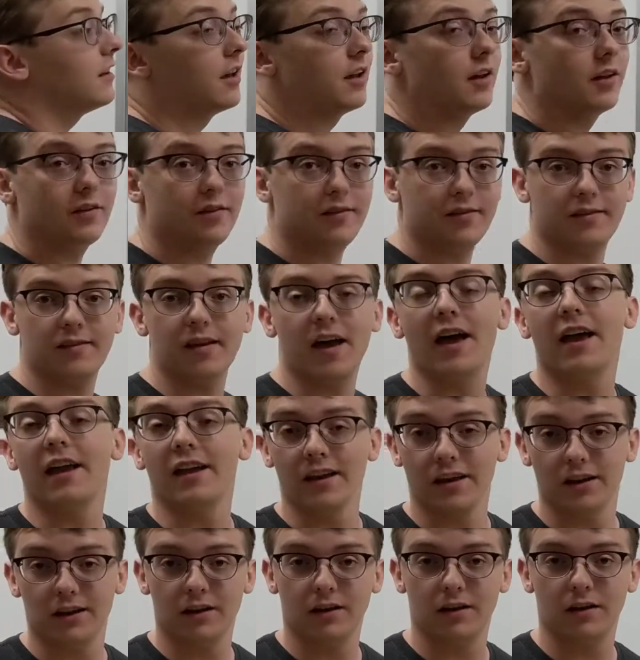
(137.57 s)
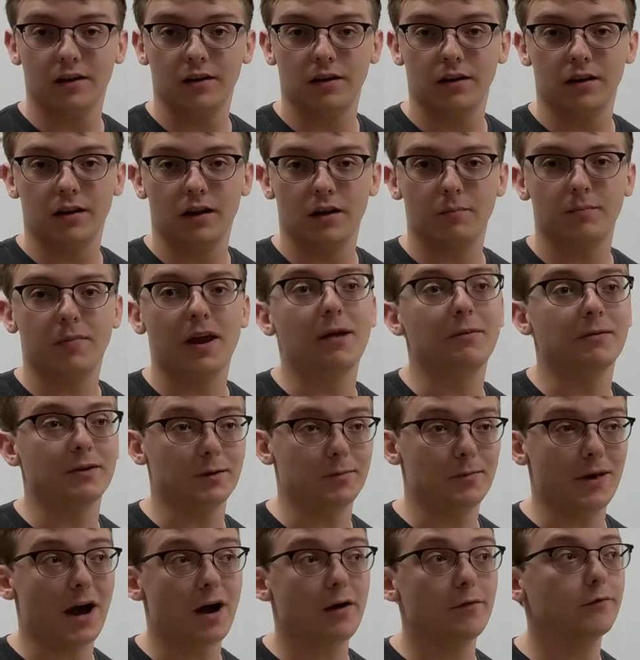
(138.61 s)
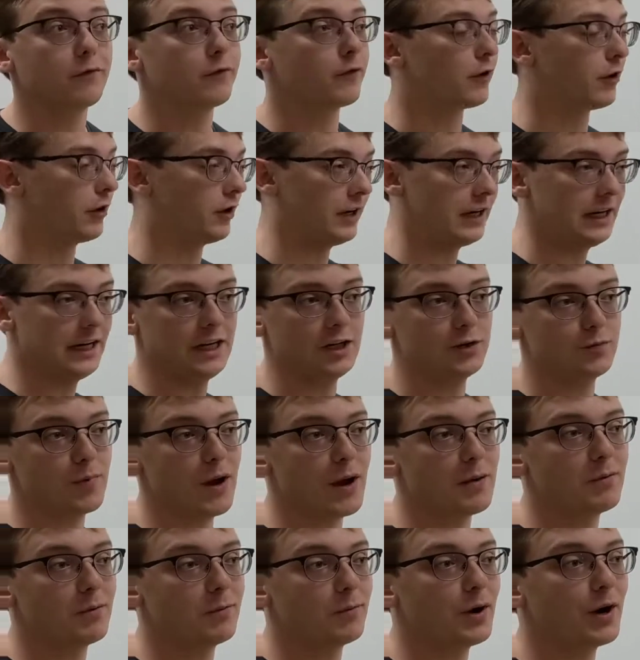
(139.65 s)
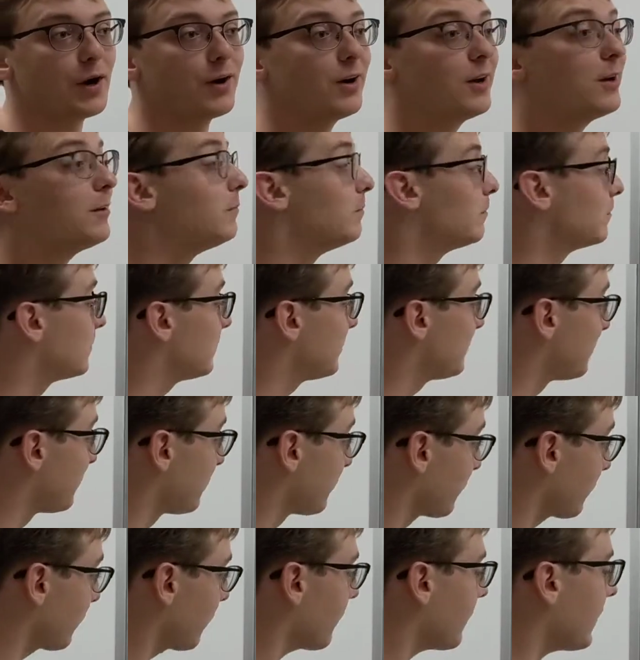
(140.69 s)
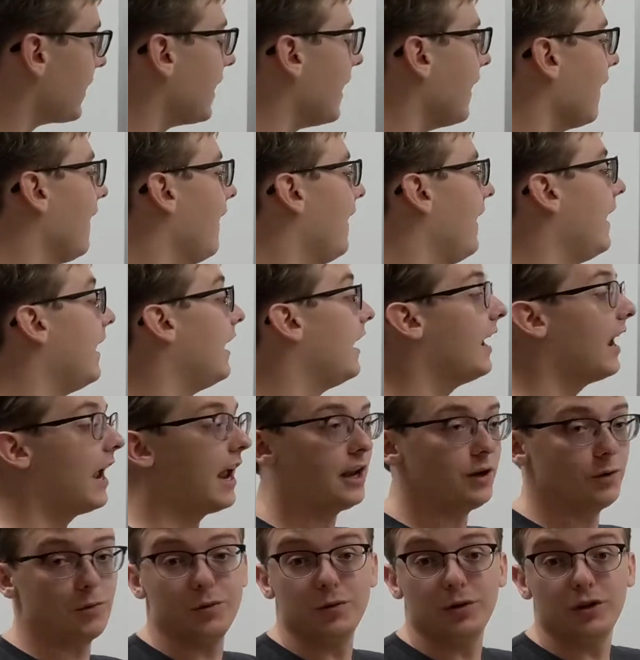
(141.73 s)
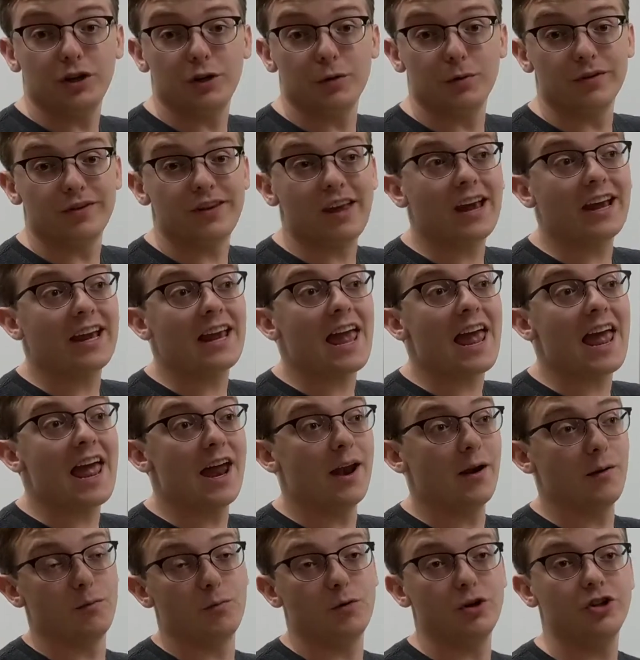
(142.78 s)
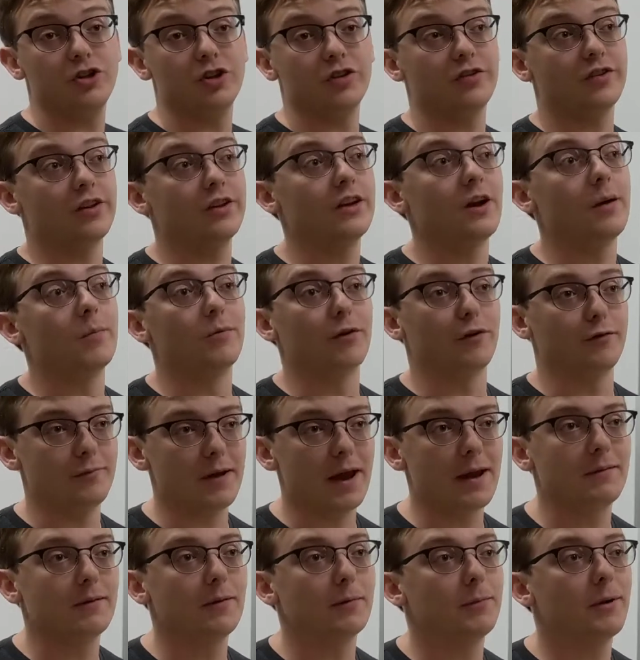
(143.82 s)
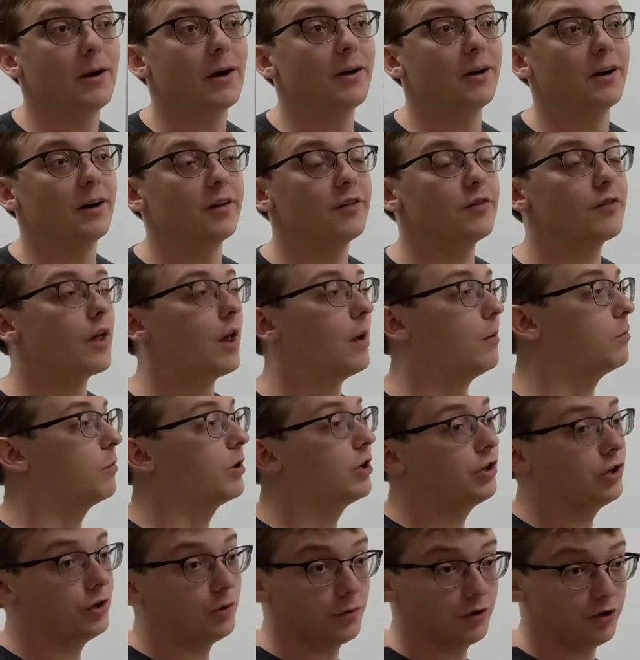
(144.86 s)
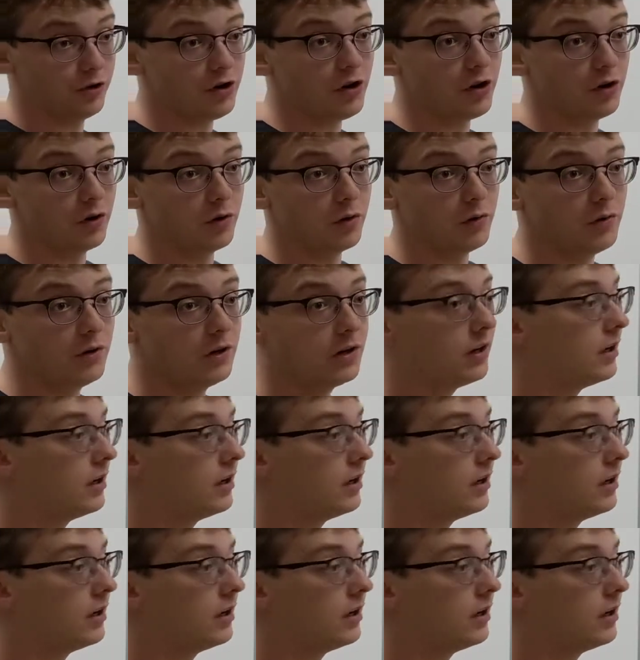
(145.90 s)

the set payment amount for each payment period, and you would take N, which is the number of payment periods, and what you would do